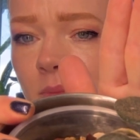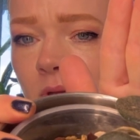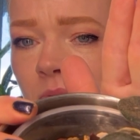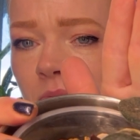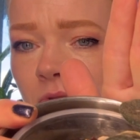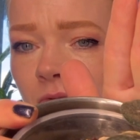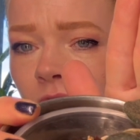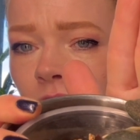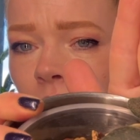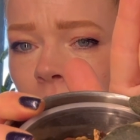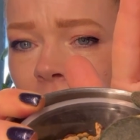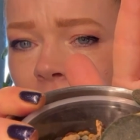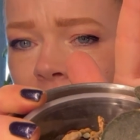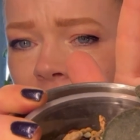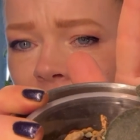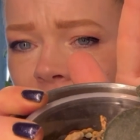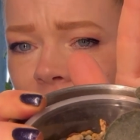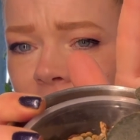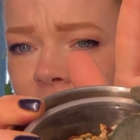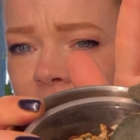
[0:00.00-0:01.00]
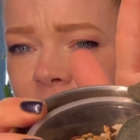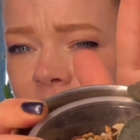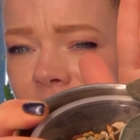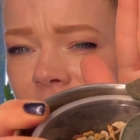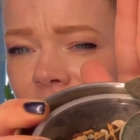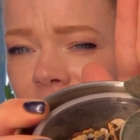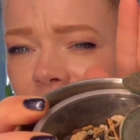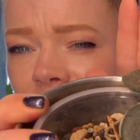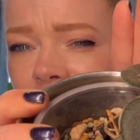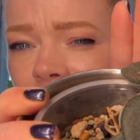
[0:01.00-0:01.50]
bloomed for me yet,
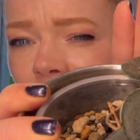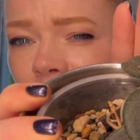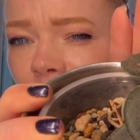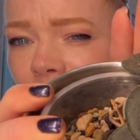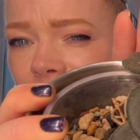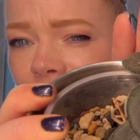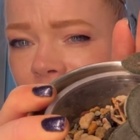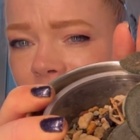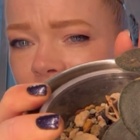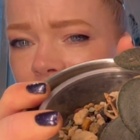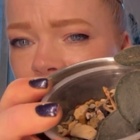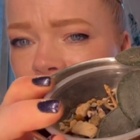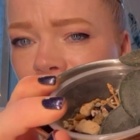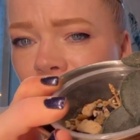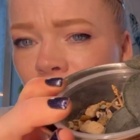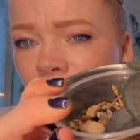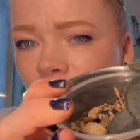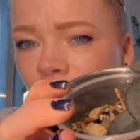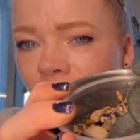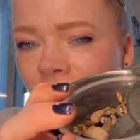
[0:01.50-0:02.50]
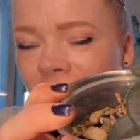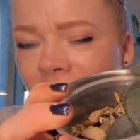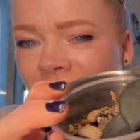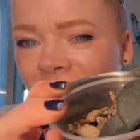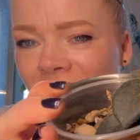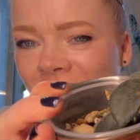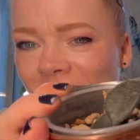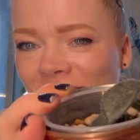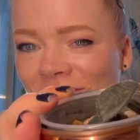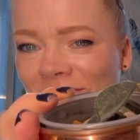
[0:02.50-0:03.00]
but it's super
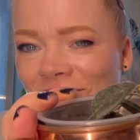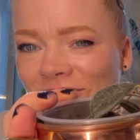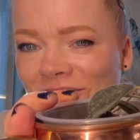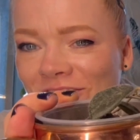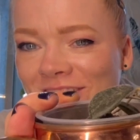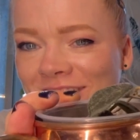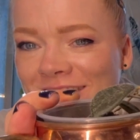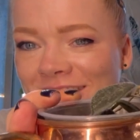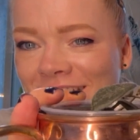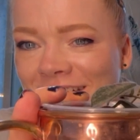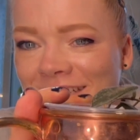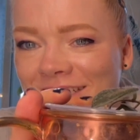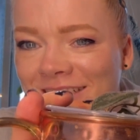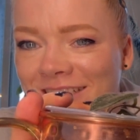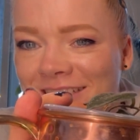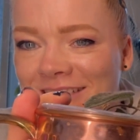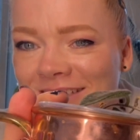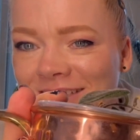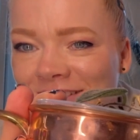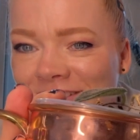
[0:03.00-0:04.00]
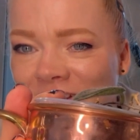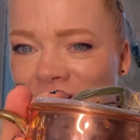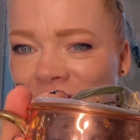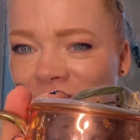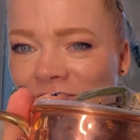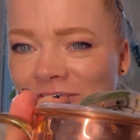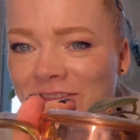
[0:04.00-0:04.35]
cute and just so,